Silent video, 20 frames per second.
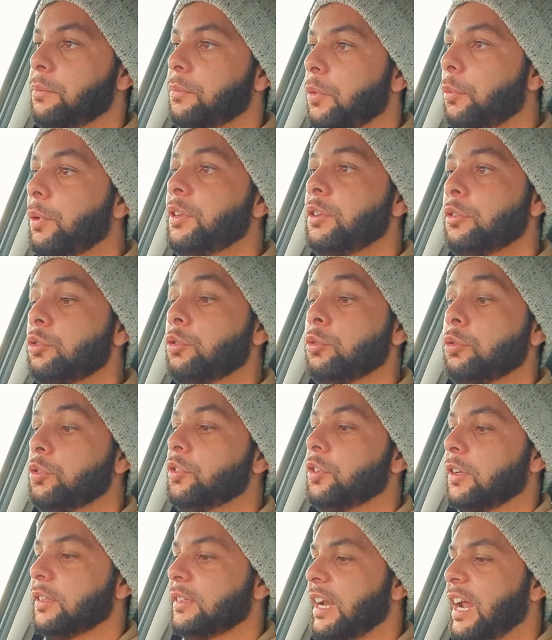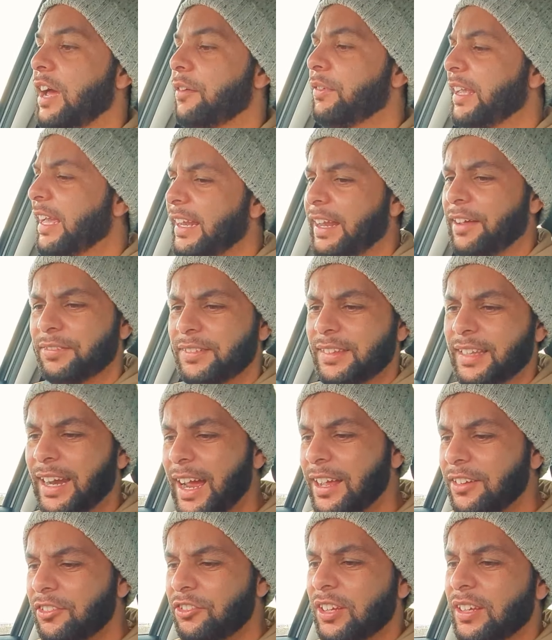when you do start driving. And I've
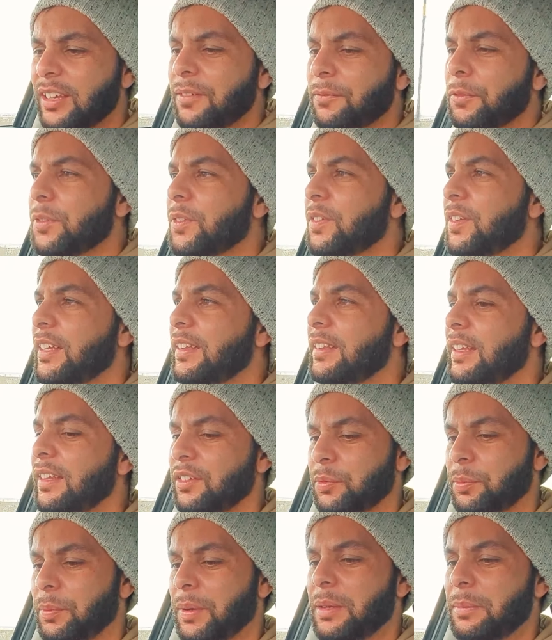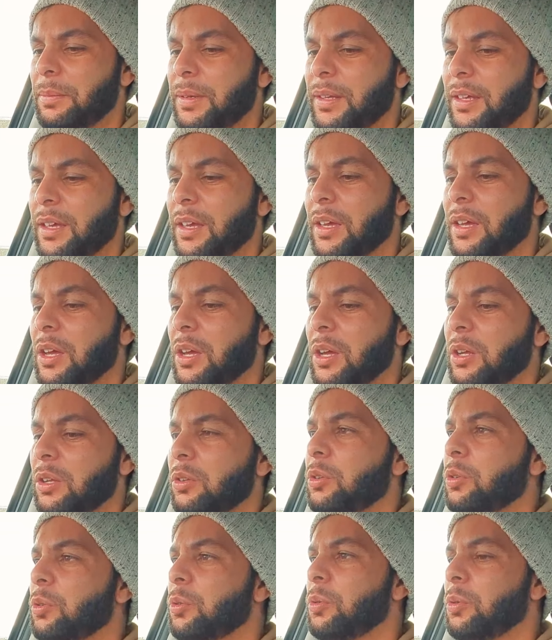tried checking for settings maybe
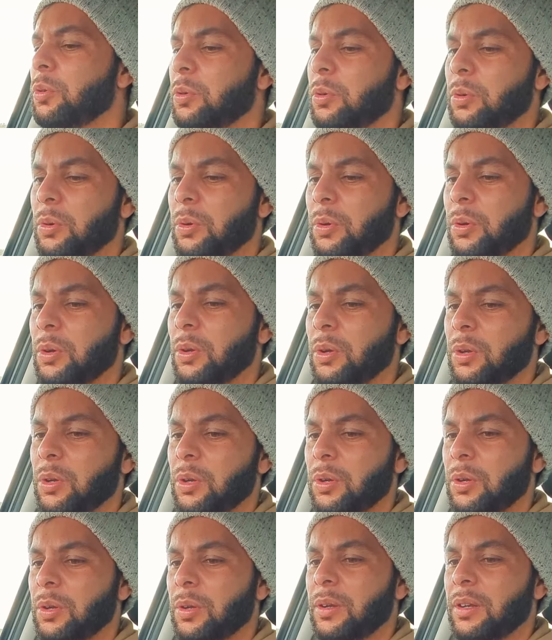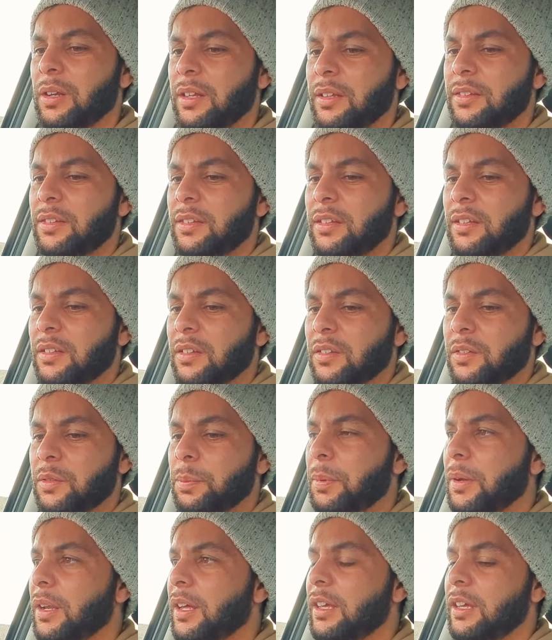to, let's see,
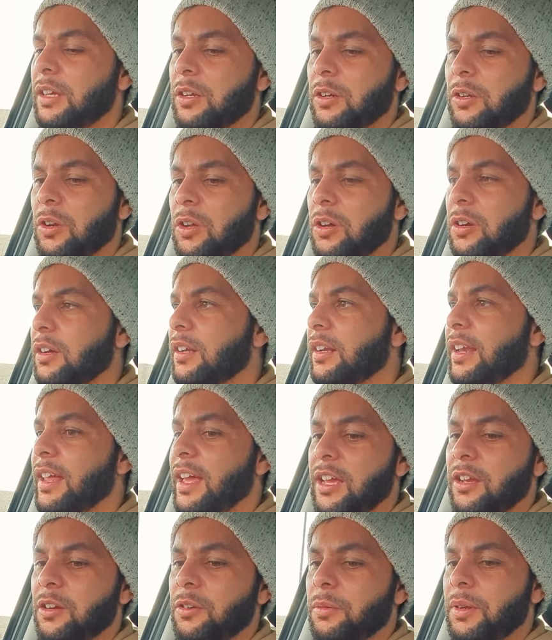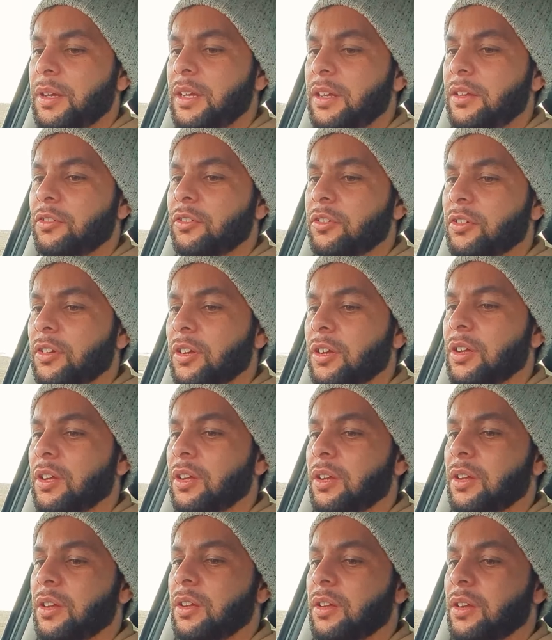display, clock, language,
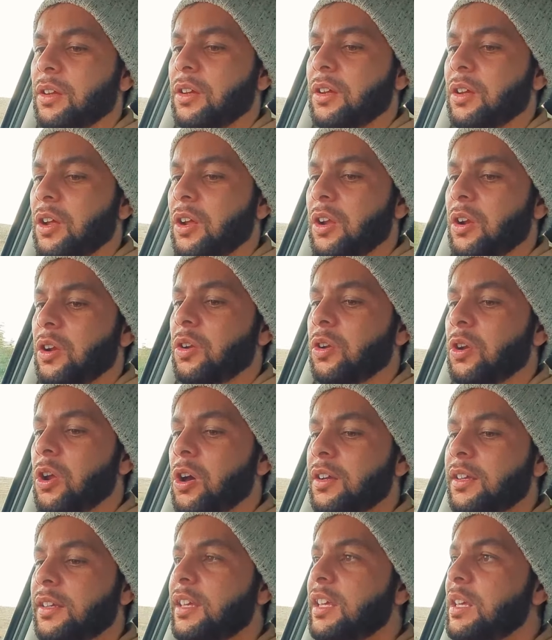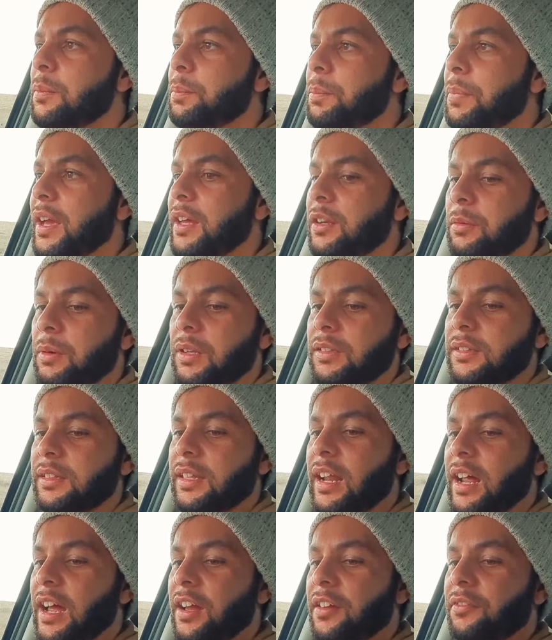lock keypad while
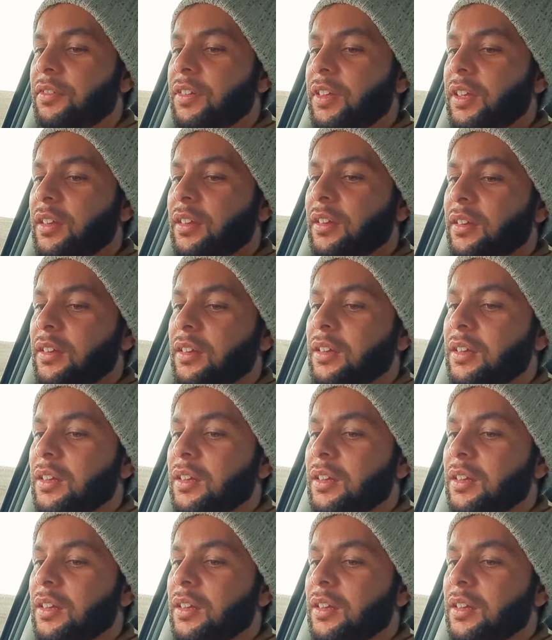driving,